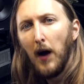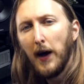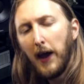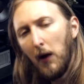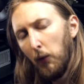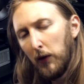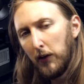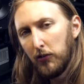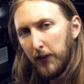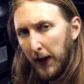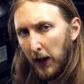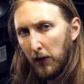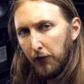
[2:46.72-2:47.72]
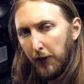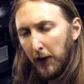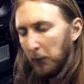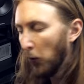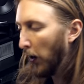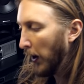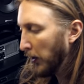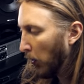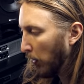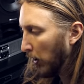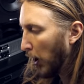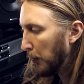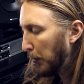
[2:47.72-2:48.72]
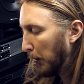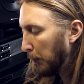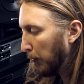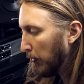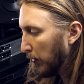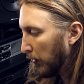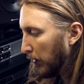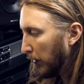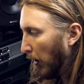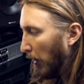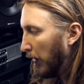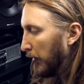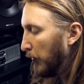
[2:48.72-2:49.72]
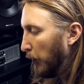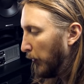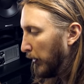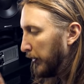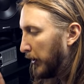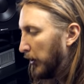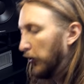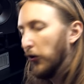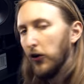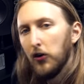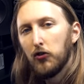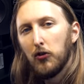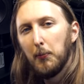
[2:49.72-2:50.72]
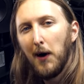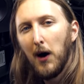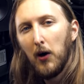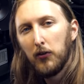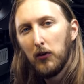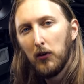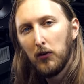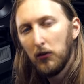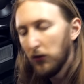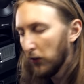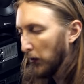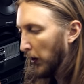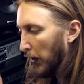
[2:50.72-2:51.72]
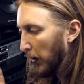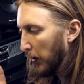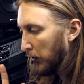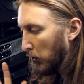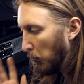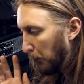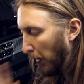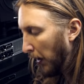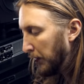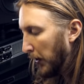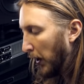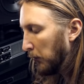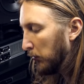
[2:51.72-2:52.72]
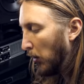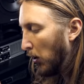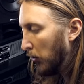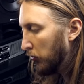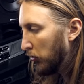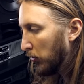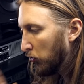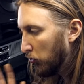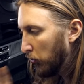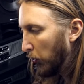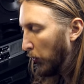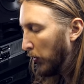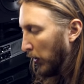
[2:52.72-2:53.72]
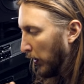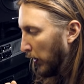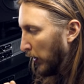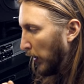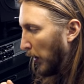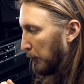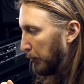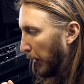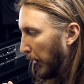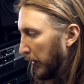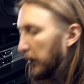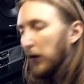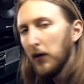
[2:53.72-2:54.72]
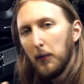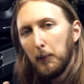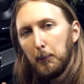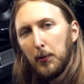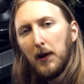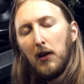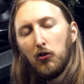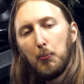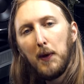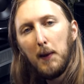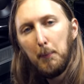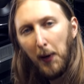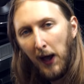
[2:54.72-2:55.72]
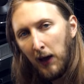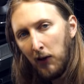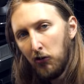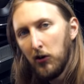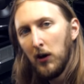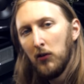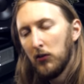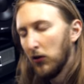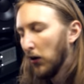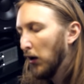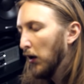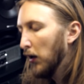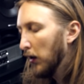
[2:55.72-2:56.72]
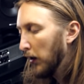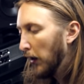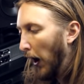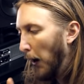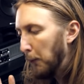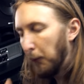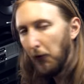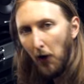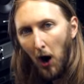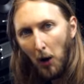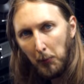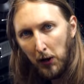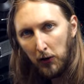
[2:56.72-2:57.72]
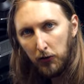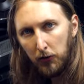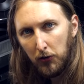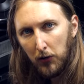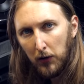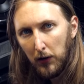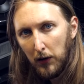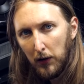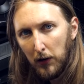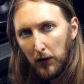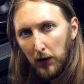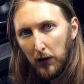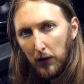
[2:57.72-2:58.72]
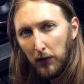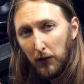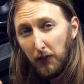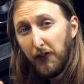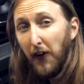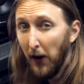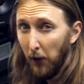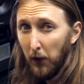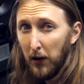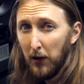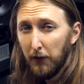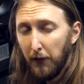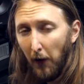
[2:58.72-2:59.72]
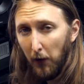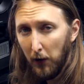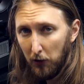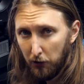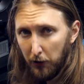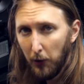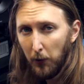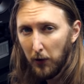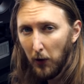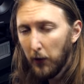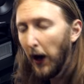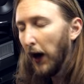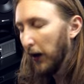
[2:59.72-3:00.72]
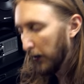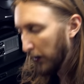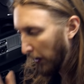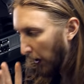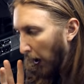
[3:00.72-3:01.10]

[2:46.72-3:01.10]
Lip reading: I can't really say anything more. I know a lot of people are really curious about the new brand that I'm launching soon, but please be patient. I promise very, very soon, okay?